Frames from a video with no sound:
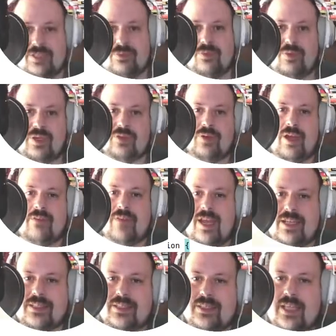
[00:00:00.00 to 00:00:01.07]
we want to have
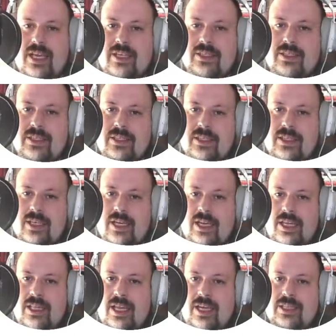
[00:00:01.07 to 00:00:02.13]
access to that.
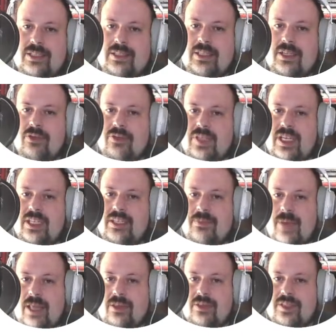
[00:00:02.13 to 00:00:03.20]
And there is some utility
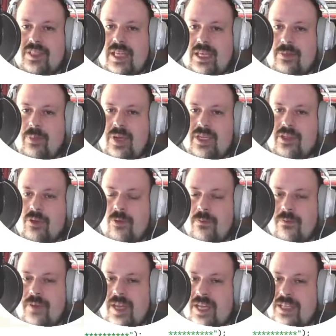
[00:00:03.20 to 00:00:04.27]
methods like print
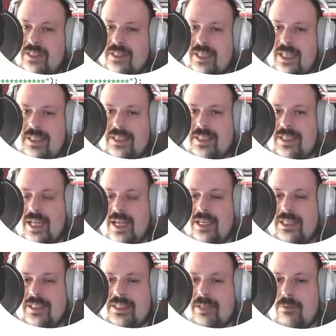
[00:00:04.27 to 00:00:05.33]
configs. That's exactly
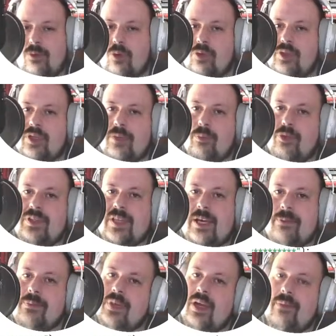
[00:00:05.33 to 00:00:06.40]
the same code on the boot
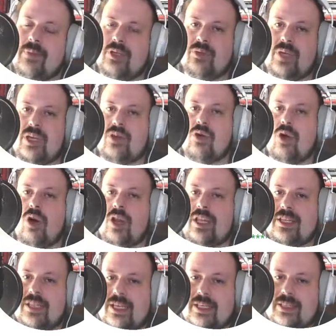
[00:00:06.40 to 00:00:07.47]
up, but you can call
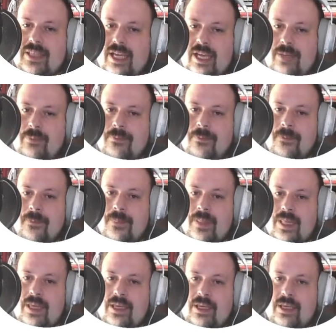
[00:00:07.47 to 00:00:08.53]
it anytime.
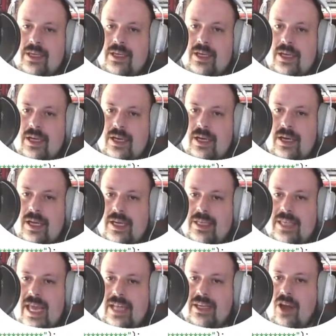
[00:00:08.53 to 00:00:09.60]
Uh, and
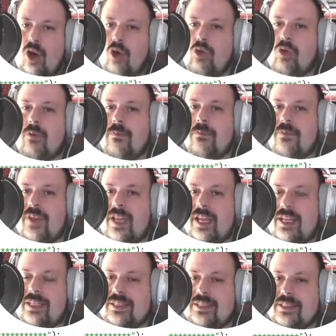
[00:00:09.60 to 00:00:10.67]
get all
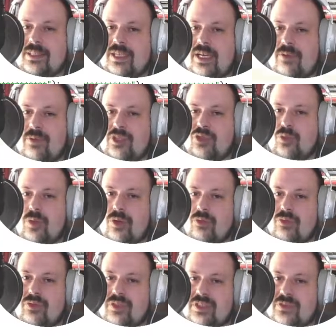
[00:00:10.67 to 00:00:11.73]
configs, uh, which will
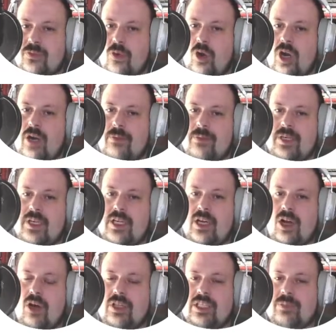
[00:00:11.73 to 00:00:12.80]
transform
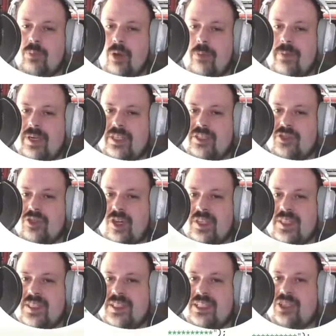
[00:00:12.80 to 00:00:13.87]
all the property
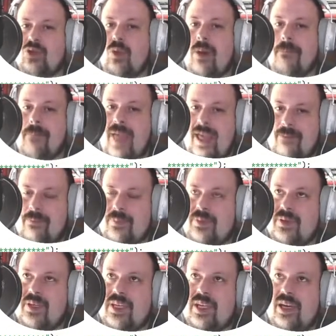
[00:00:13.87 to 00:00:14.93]
sources into a map.
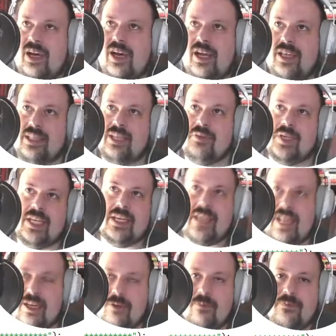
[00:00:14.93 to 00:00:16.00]
Uh, and then we can
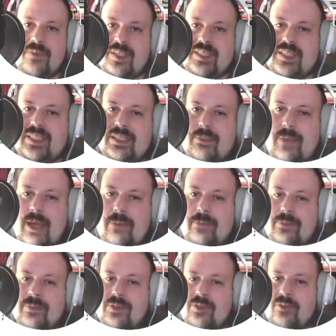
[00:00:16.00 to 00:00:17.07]
get configs as a map.
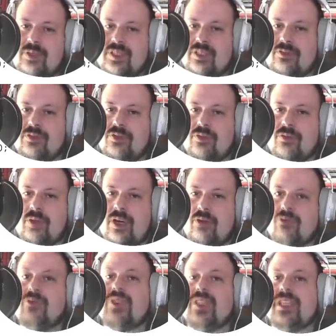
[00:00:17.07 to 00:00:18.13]
So it's also a
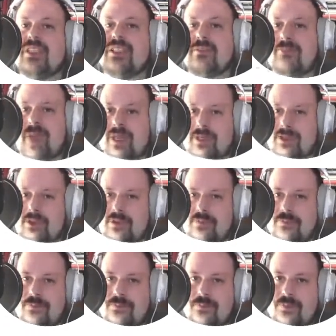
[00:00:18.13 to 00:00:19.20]
utility method.
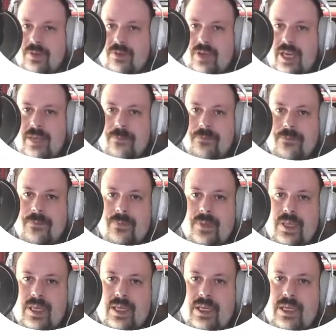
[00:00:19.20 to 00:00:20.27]
Okay.
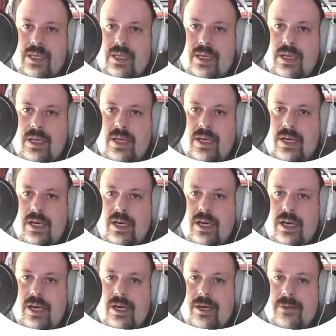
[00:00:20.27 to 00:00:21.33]

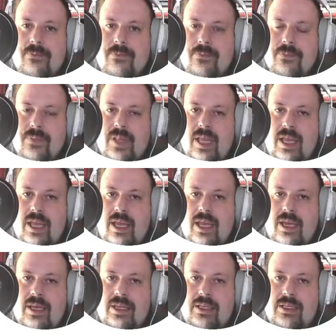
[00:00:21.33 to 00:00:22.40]
Um,
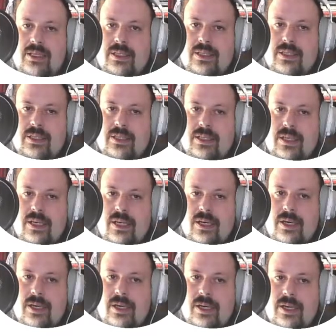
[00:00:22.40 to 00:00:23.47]
and
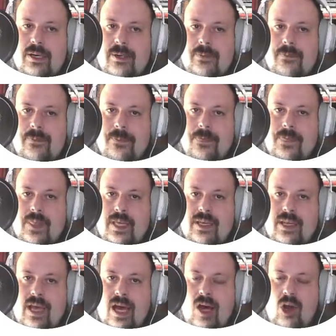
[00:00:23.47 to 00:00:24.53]
um,
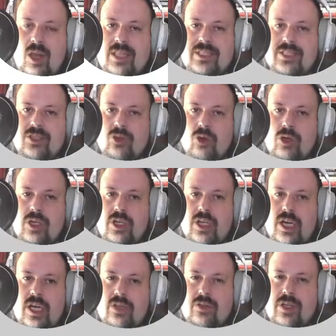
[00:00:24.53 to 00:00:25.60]
now let's look
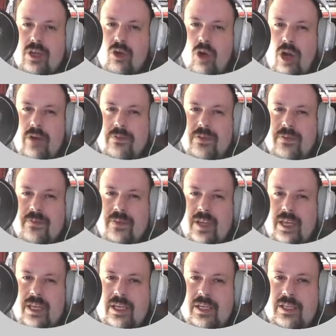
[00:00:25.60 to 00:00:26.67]
uh, to the core of the
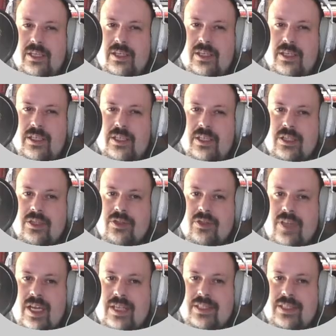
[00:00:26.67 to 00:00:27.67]
thing. So there's